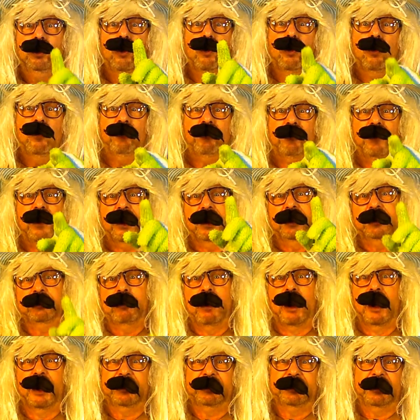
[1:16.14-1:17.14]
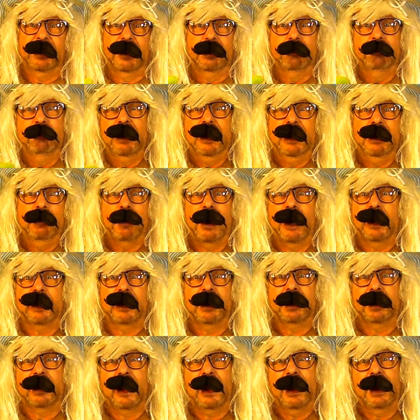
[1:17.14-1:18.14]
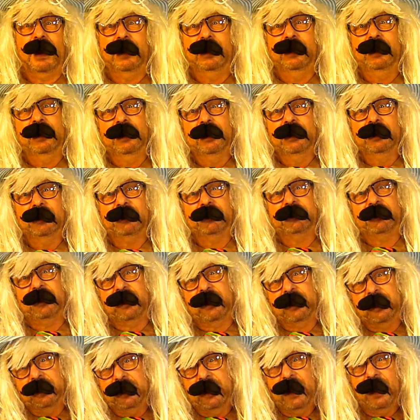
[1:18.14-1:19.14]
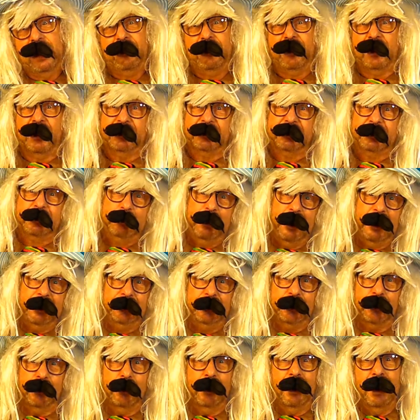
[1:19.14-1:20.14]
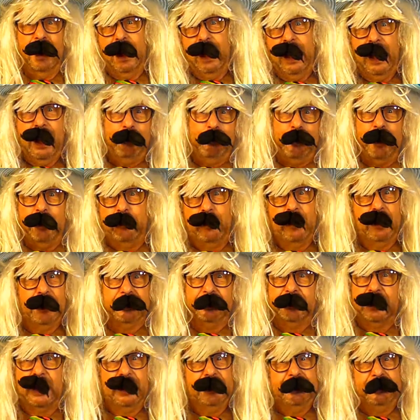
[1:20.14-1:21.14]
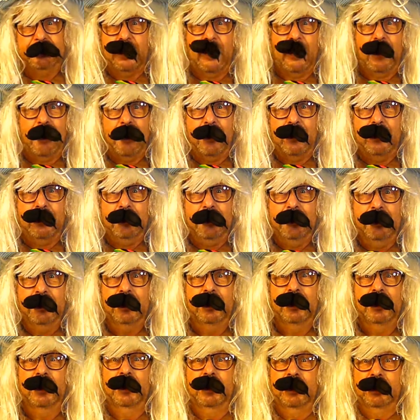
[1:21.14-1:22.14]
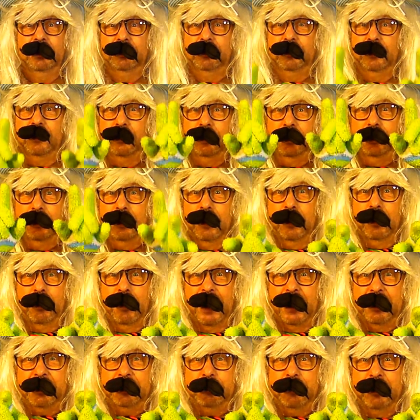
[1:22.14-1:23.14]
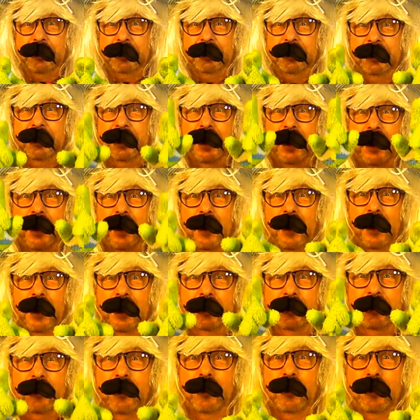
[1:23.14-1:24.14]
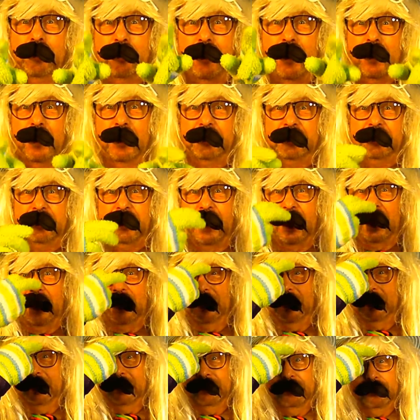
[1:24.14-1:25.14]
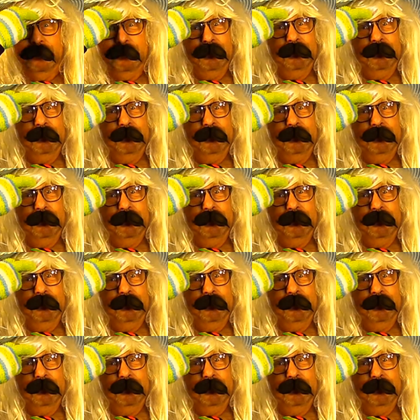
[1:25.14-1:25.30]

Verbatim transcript: your friends might send me back again to sing another special happy birthday song to you, Ashmin, on your birthday.